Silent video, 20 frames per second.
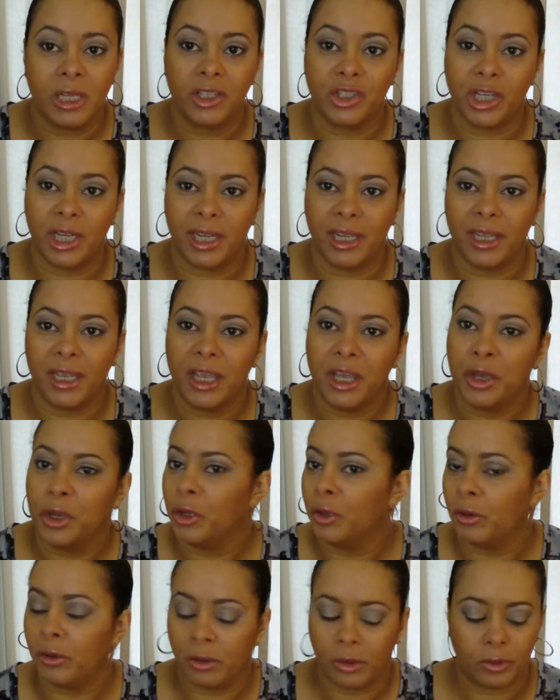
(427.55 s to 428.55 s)
cheek,
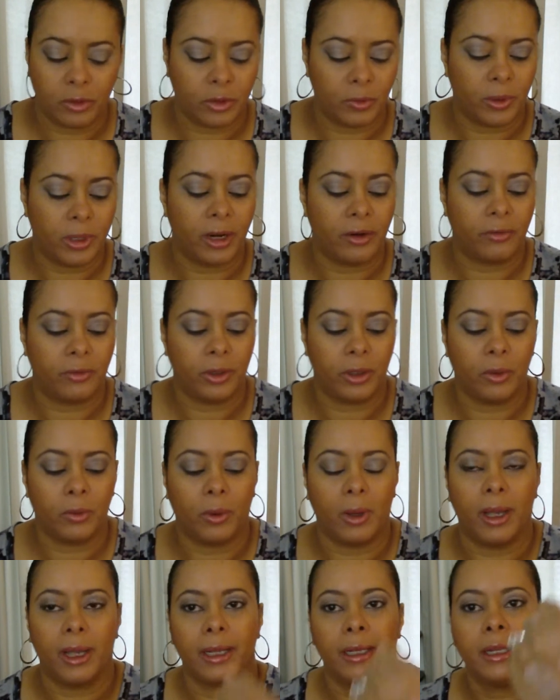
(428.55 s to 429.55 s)
you can use whatever you
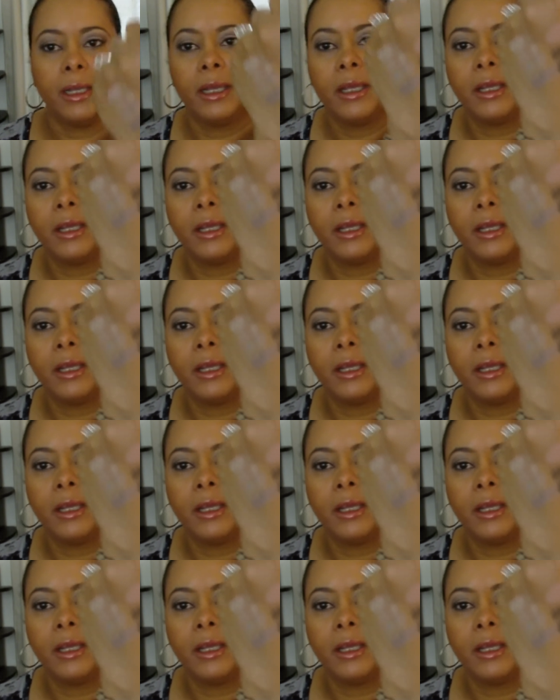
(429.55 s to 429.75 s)
want.